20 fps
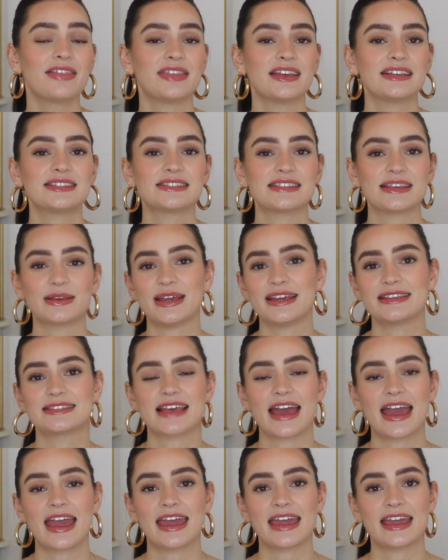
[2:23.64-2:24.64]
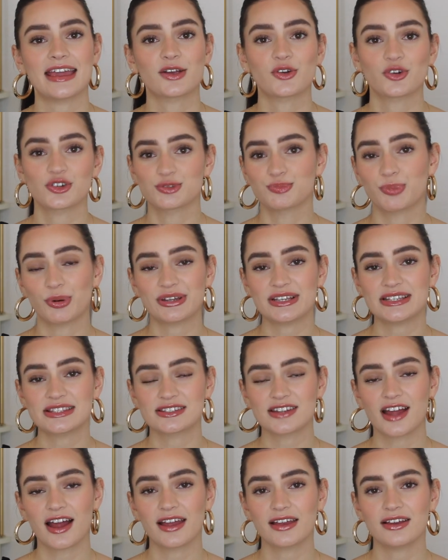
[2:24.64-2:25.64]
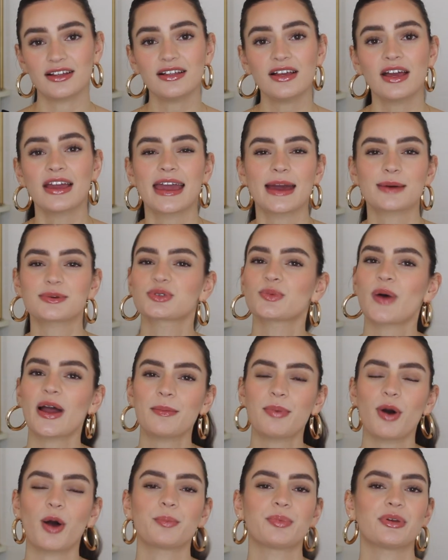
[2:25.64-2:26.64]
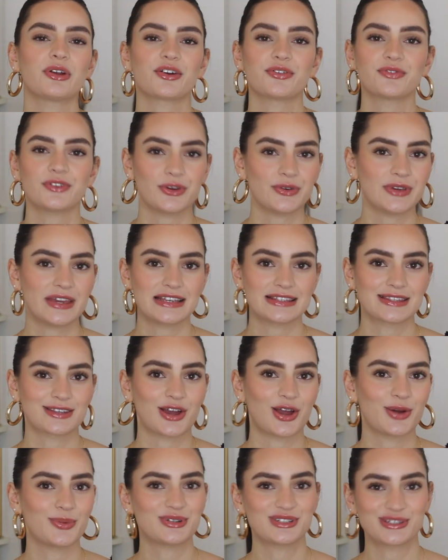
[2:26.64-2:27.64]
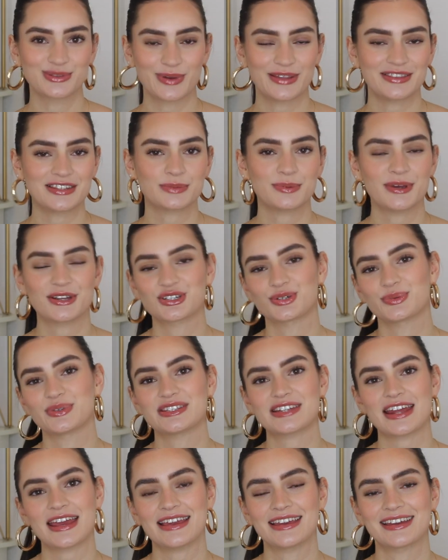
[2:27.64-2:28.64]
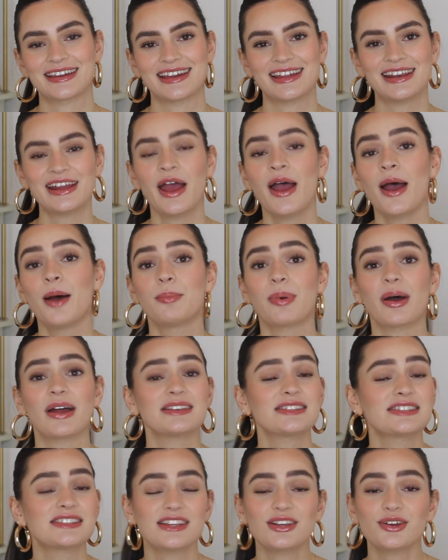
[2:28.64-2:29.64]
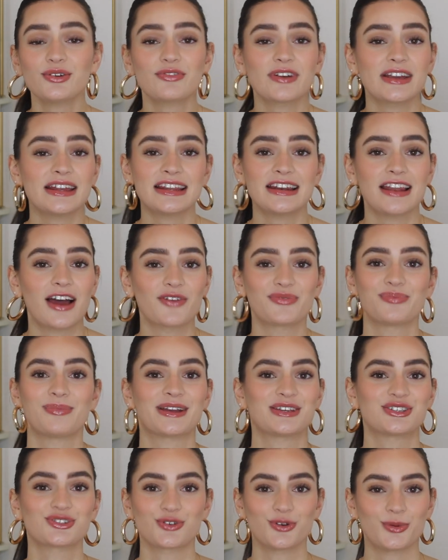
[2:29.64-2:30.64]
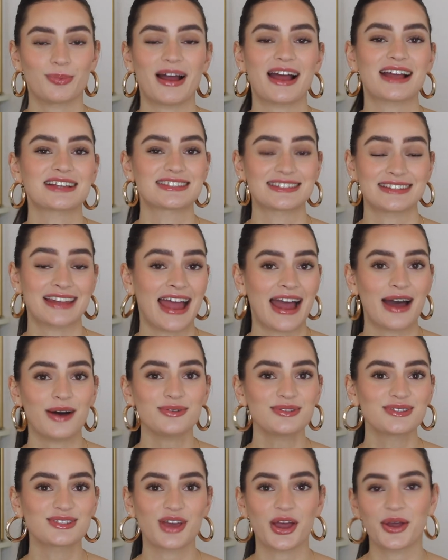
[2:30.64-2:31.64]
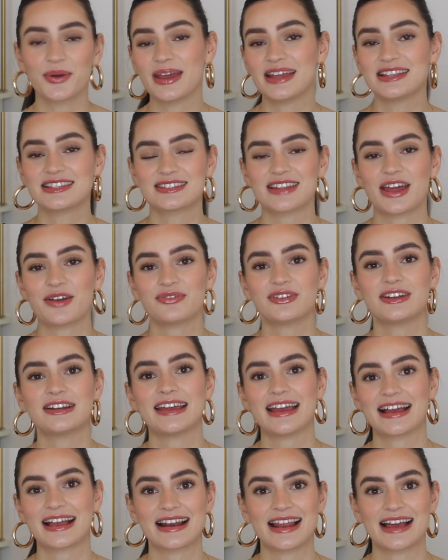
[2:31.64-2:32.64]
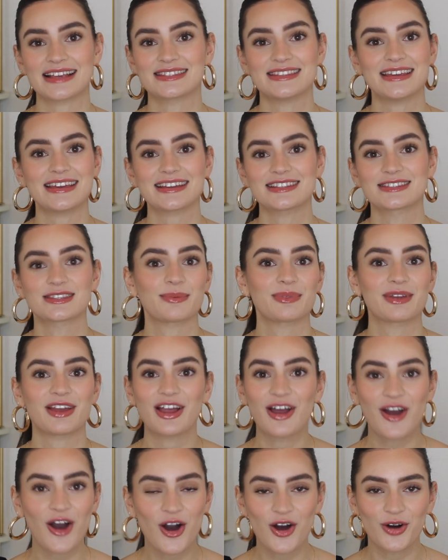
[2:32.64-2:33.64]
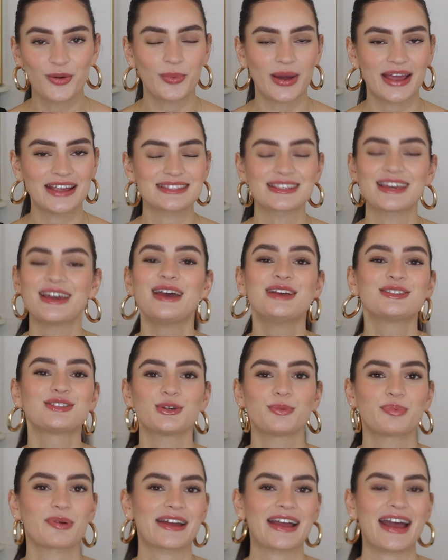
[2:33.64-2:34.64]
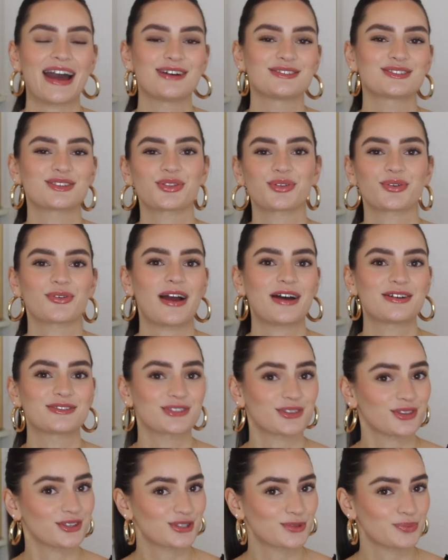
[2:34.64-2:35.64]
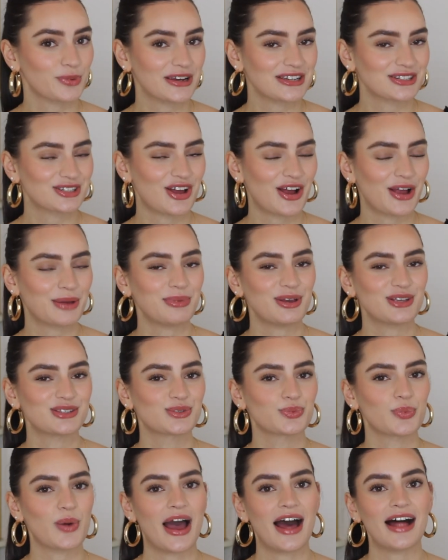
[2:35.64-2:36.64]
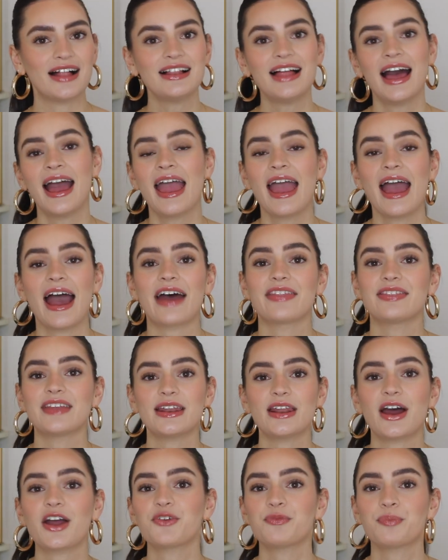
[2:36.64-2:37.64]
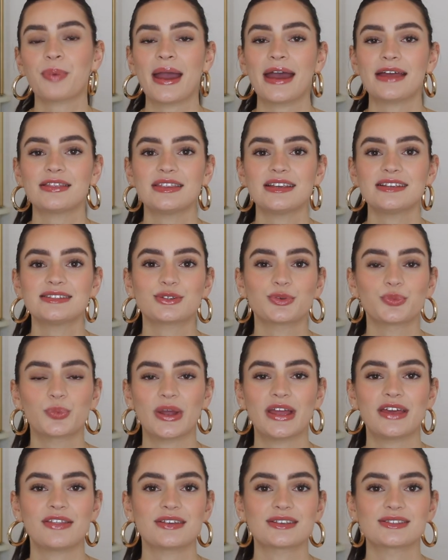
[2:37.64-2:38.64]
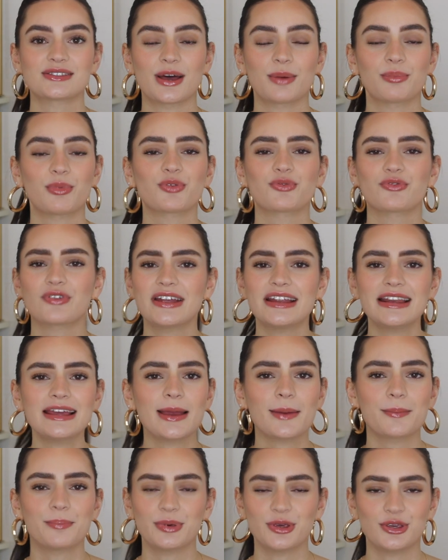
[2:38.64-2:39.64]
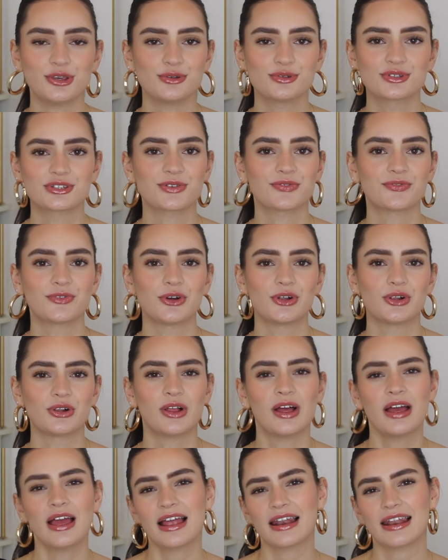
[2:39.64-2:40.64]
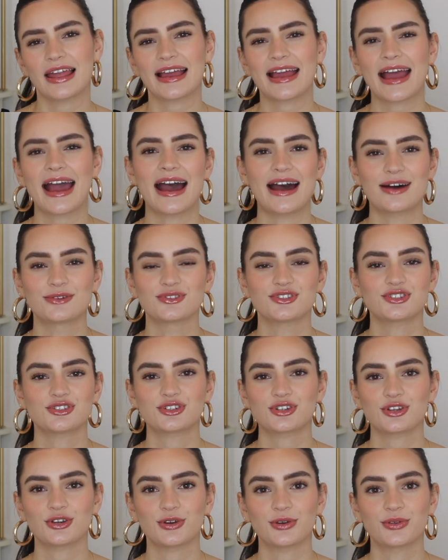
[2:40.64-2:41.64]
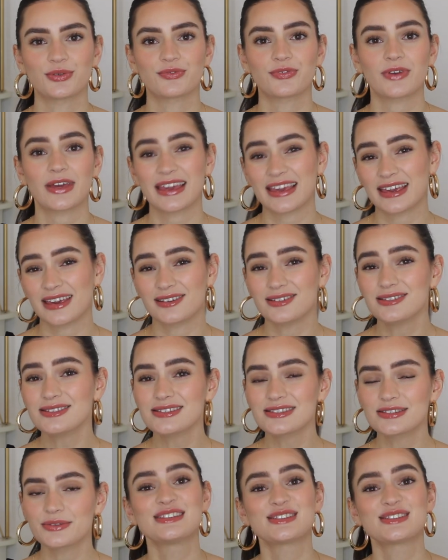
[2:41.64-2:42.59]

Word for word: This is a crossbody style. It was quite popular a few years ago, which is when this picture was taken, but still really love my straw bags now. So it's definitely a classic and something I can't wait to bring out throughout the springtime as well. And then I've paired this with some really beautiful like houndstooth heels.